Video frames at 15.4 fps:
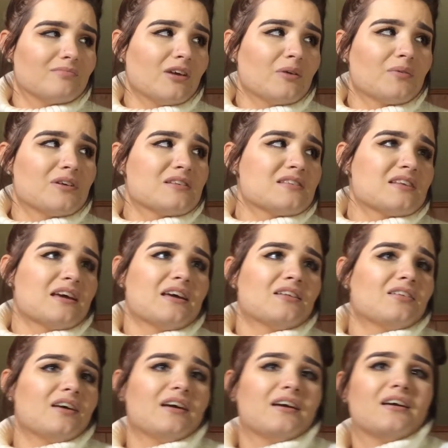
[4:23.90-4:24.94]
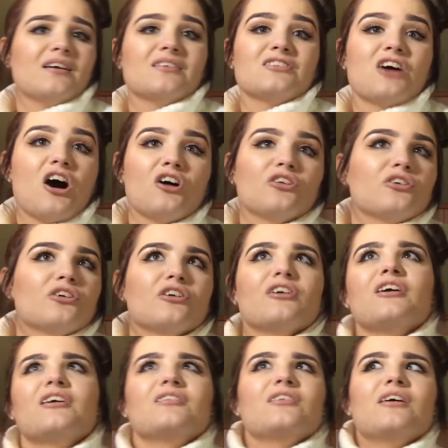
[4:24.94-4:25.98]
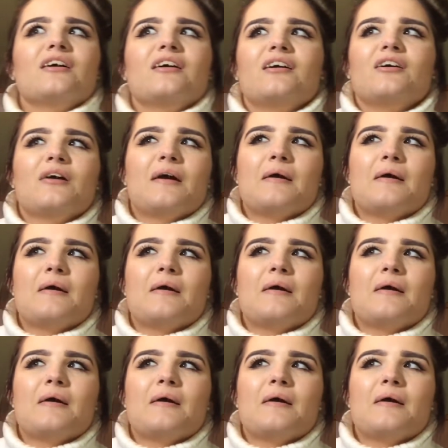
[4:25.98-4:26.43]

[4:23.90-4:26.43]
I want to say like $1.05